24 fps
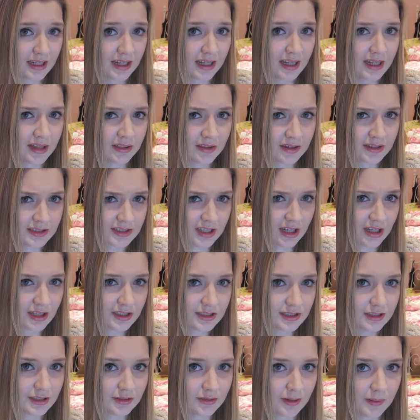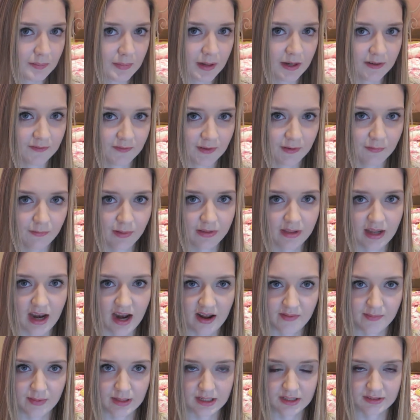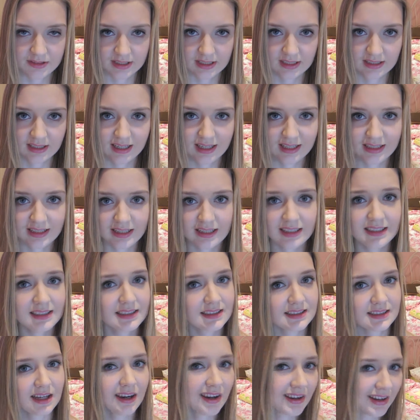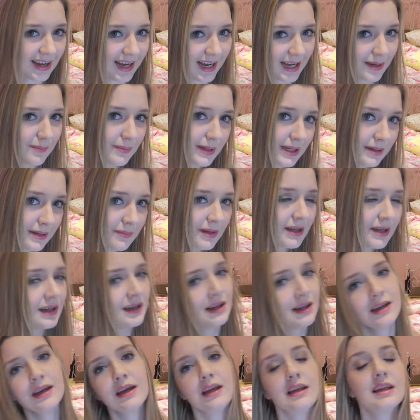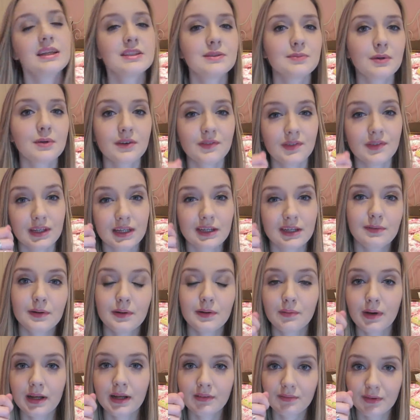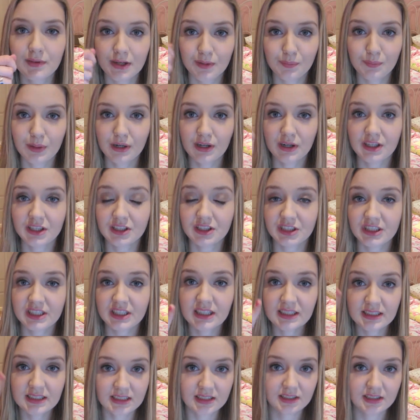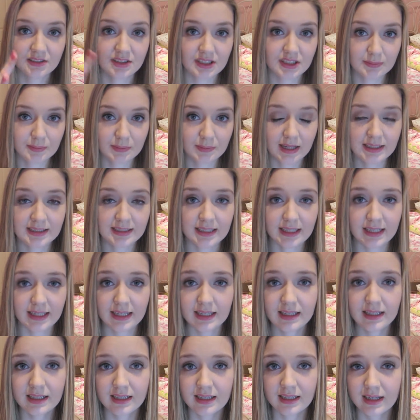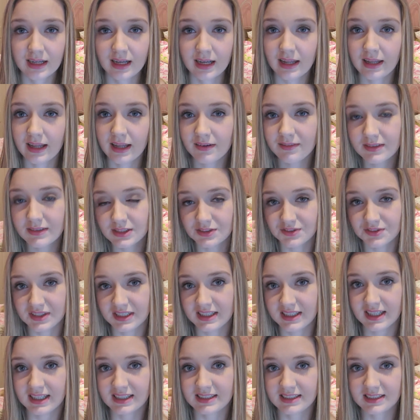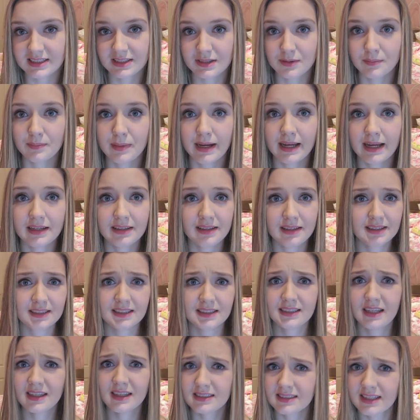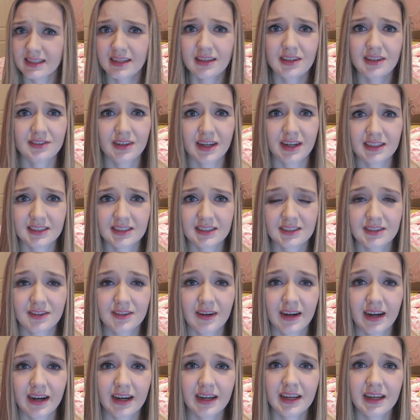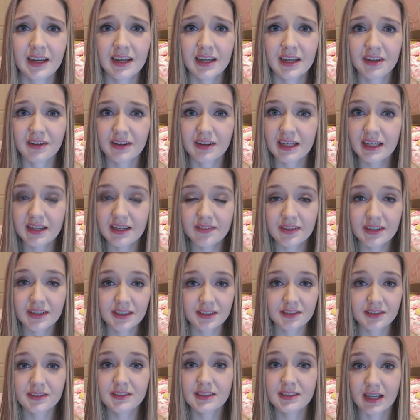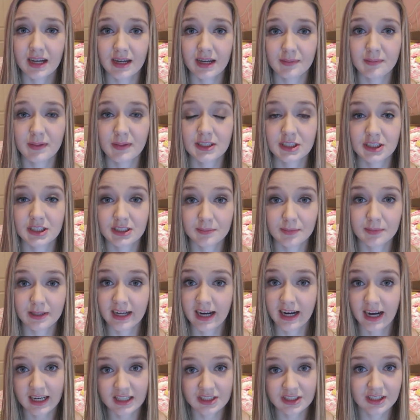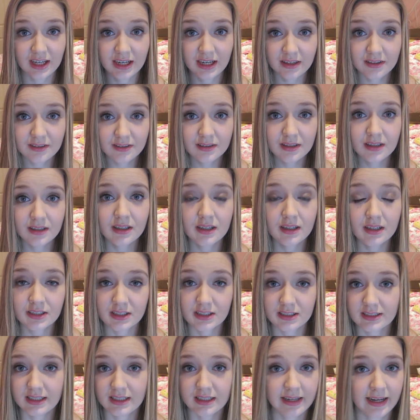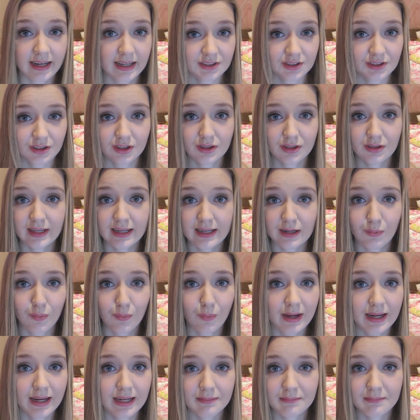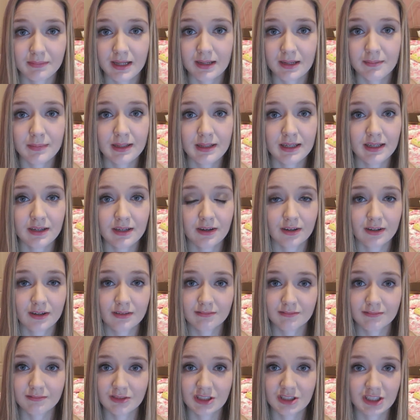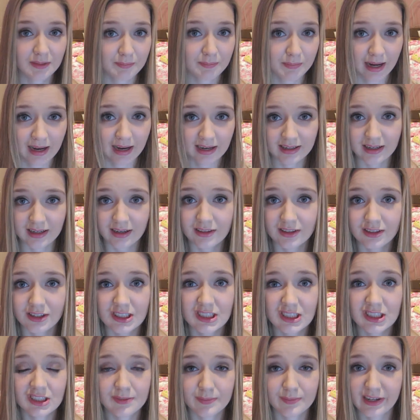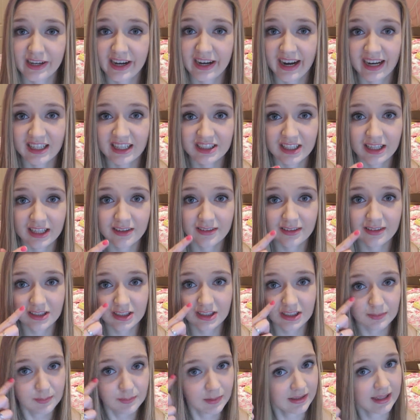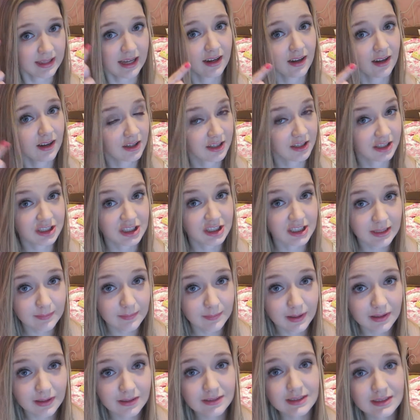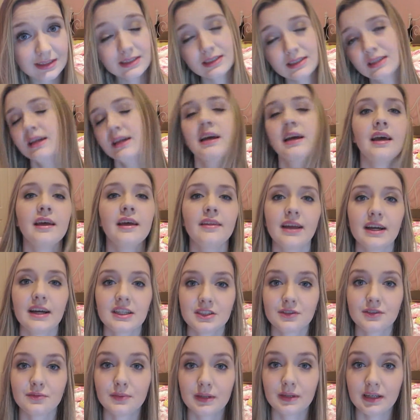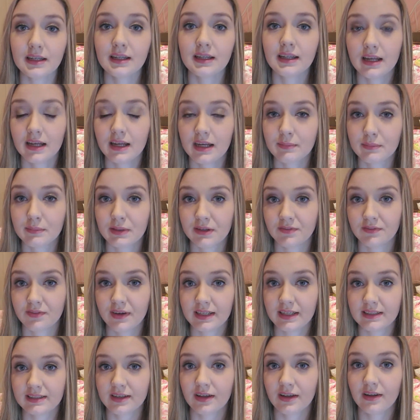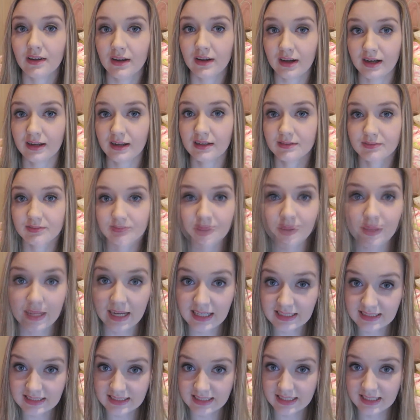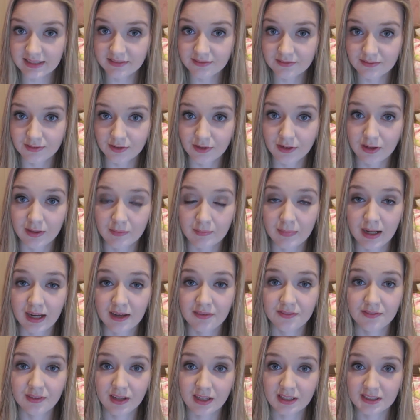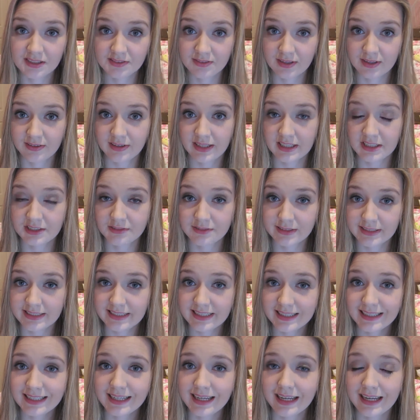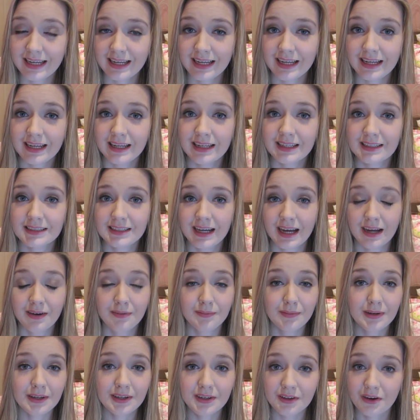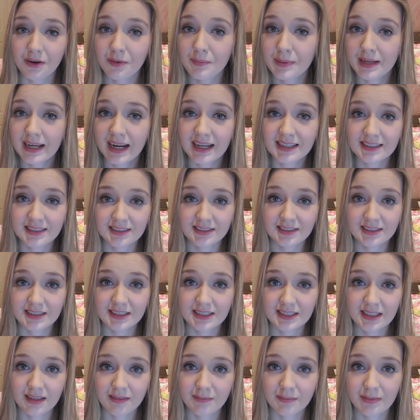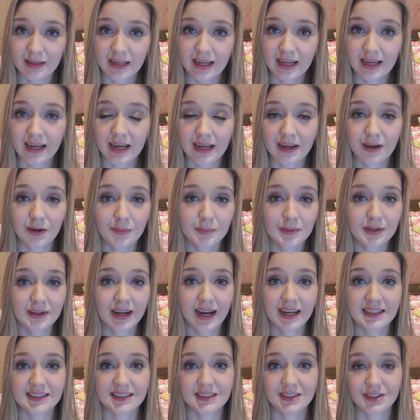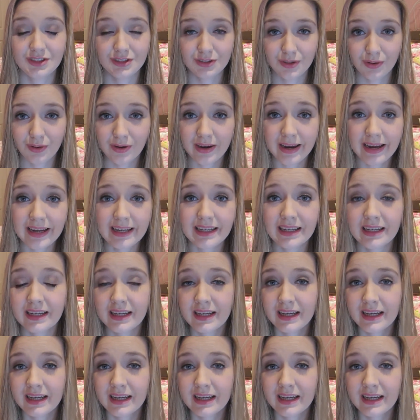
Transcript: And there's also a Benefit one that I've been using lately, and it's called High Beam. And it's more of a liquid one where you put it on your cheeks and you just blend it in. And that one's really nice too. But there's tons at the drugstore. You could even use a shimmery eyeshadow, just a natural like white maybe or champagne colored shimmery eyeshadow, and just put that along your cheekbones. And that should really lighten up your face a lot. So that's it for my flawless foundation routine. And I really hope you guys learned something. I hope you guys enjoyed.